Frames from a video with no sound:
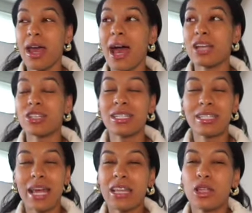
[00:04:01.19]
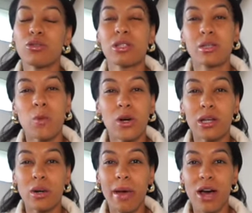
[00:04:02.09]
And just setting those small
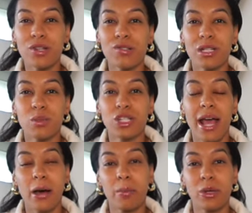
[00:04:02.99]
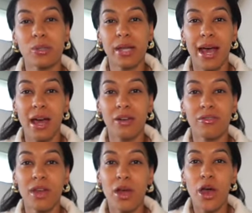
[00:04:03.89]
little boundaries which help you to have
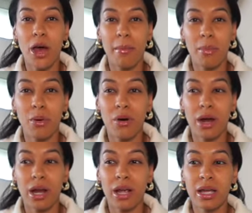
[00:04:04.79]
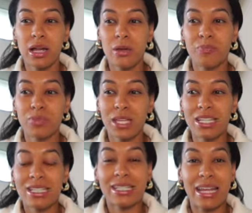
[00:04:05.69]
a more
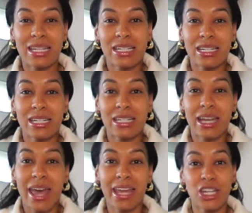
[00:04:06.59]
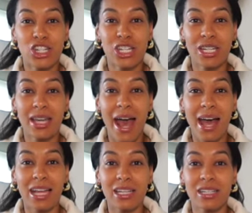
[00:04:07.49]
centered energy
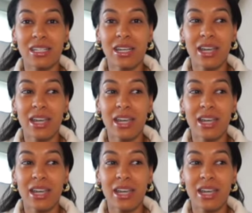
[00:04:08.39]
and